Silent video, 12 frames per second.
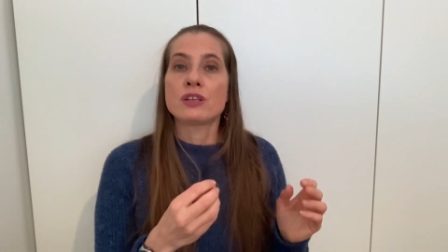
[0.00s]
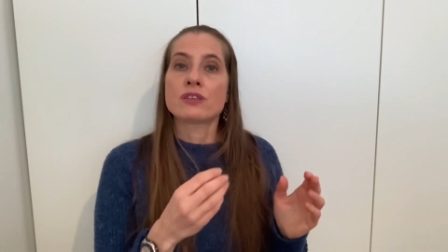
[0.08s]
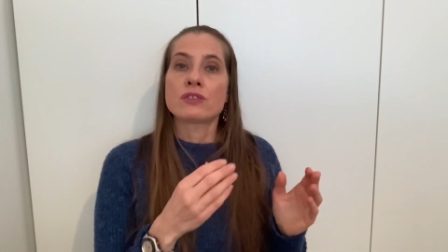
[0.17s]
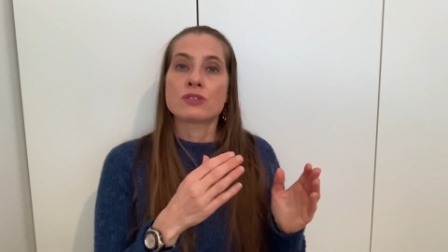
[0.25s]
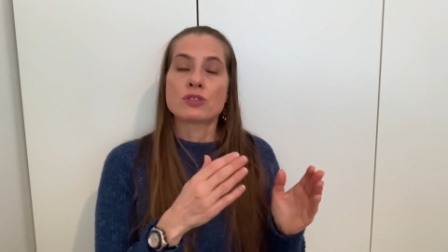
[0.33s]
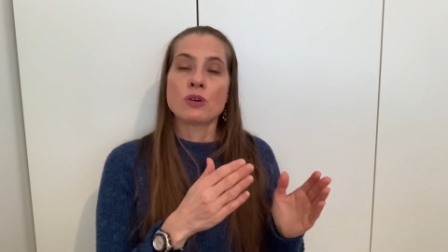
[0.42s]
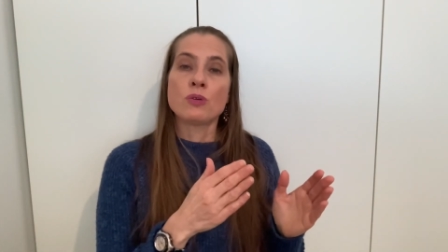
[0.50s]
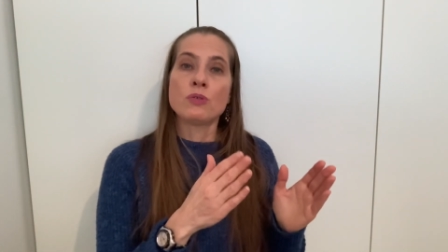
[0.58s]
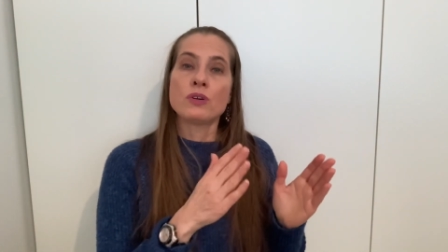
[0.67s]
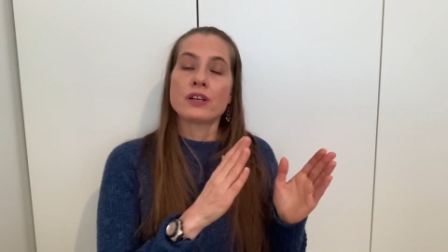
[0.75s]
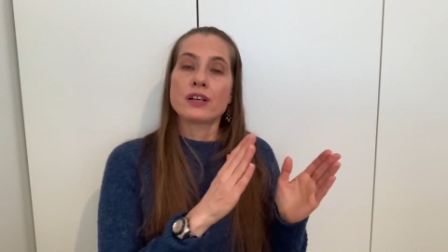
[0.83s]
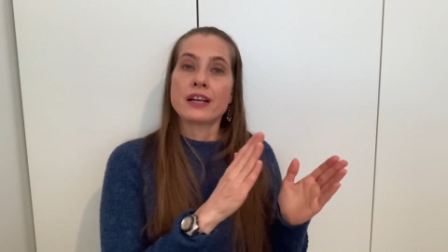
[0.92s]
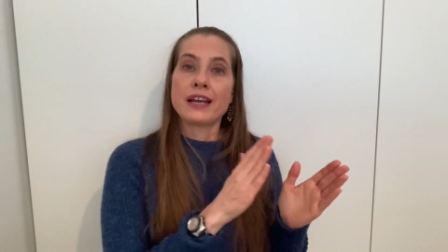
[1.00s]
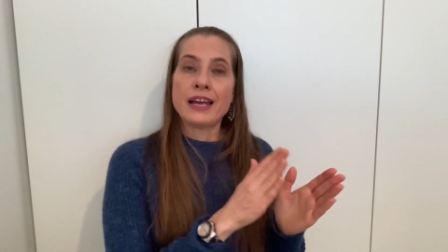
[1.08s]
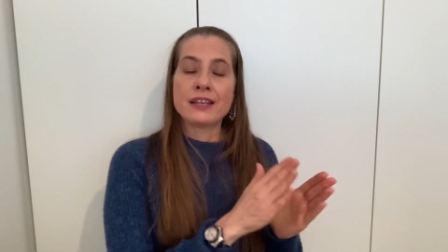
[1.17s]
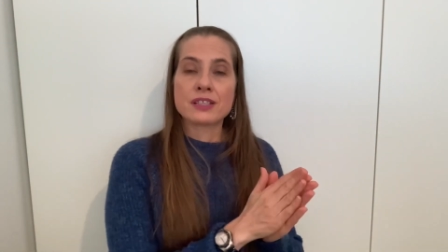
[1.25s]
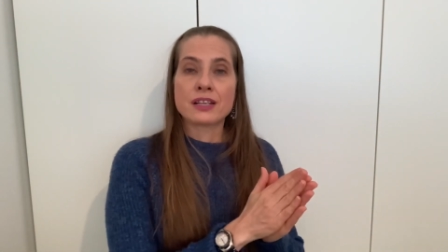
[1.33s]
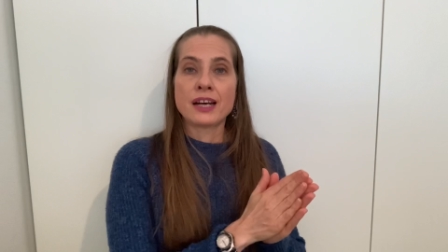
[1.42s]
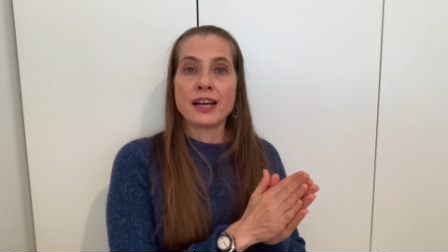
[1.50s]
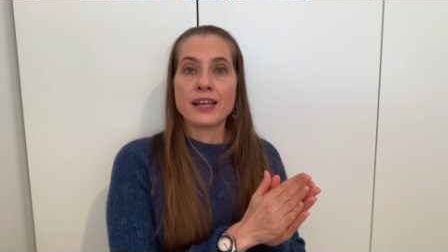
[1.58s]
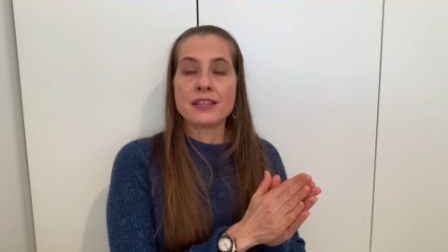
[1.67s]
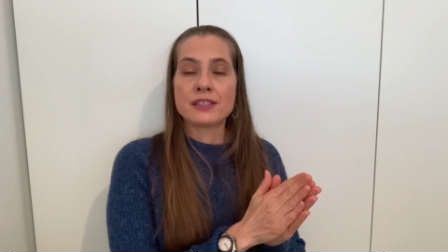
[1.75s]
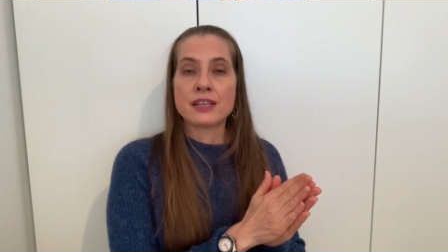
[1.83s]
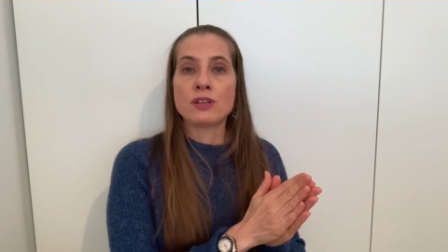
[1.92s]
So Hezekiah
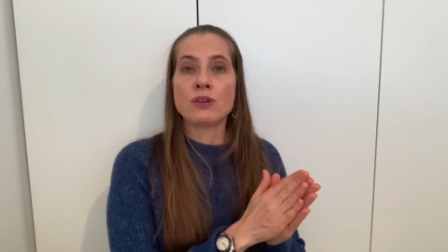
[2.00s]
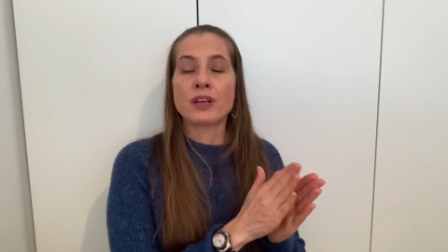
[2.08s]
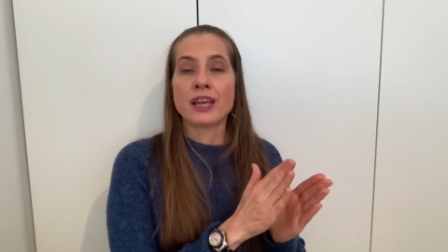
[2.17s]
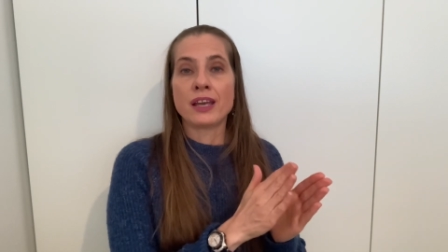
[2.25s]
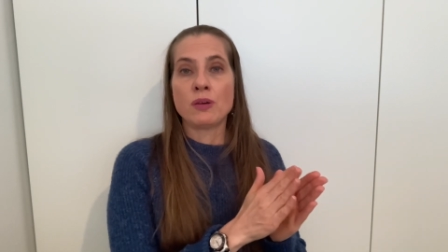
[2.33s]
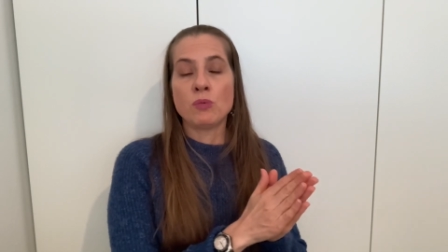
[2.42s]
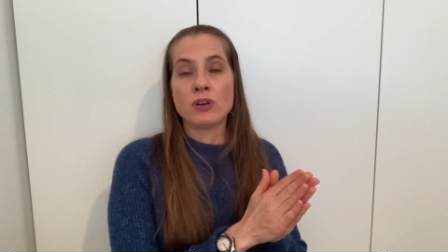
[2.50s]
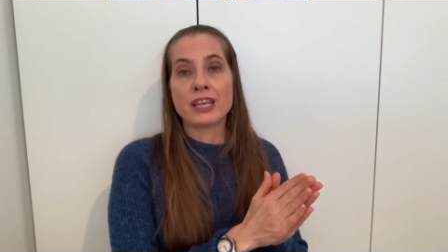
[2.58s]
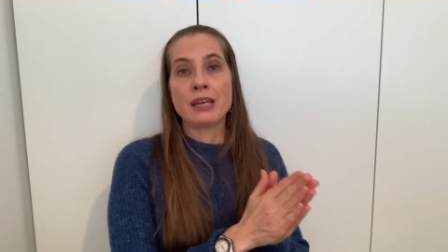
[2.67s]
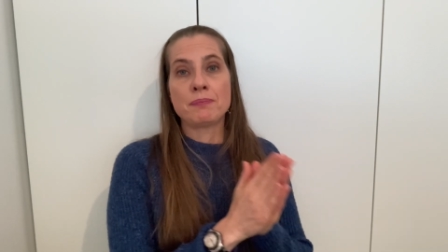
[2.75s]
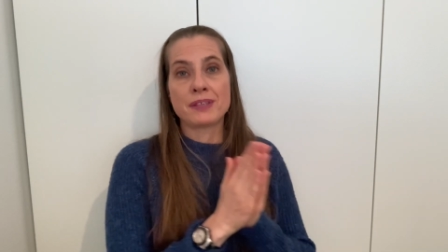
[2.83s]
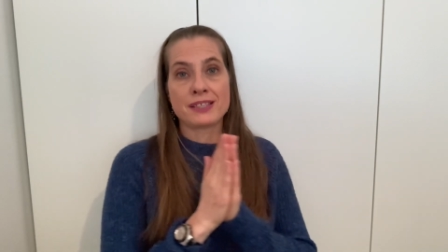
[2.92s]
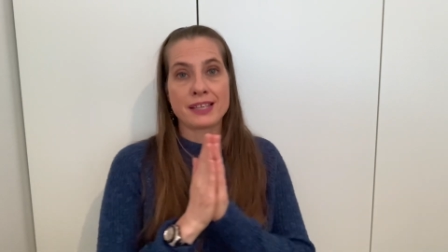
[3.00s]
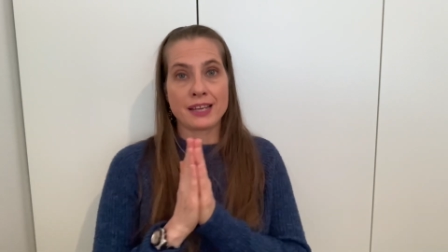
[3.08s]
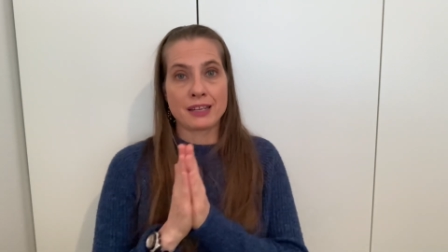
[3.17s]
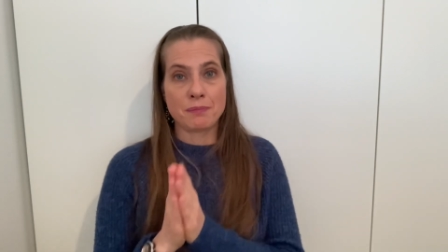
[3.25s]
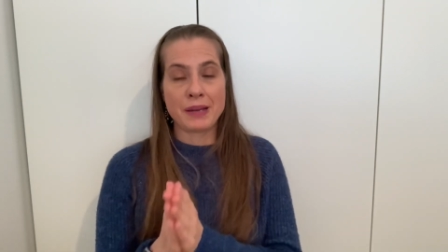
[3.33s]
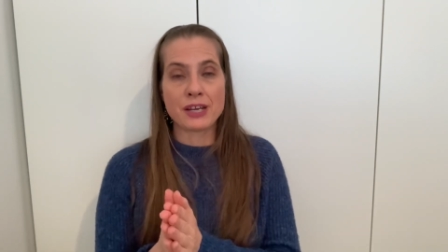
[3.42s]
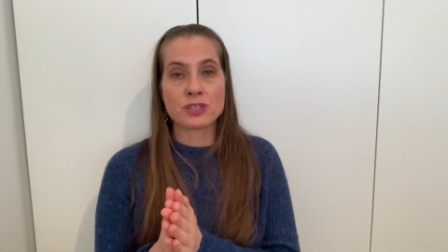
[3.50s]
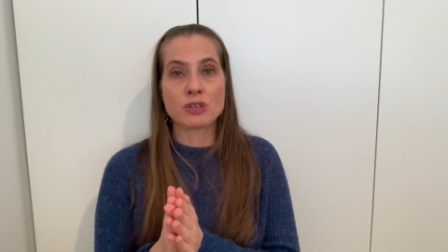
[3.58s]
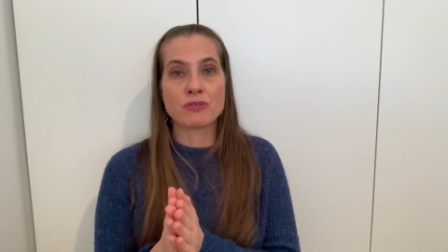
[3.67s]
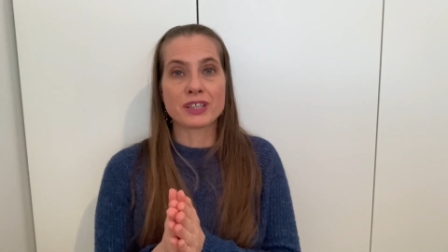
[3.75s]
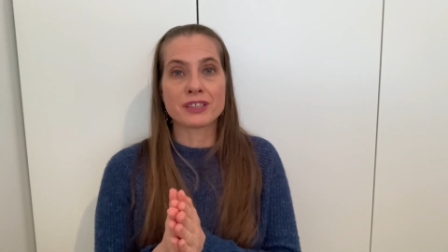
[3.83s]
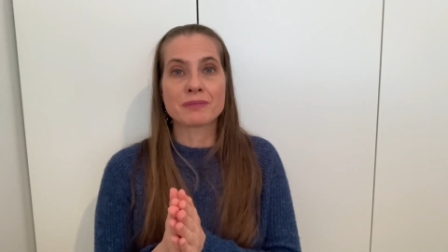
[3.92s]
said, okay, we'll keep the second
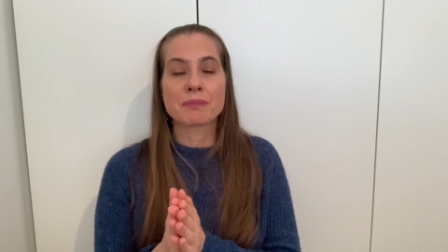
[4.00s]
Passover.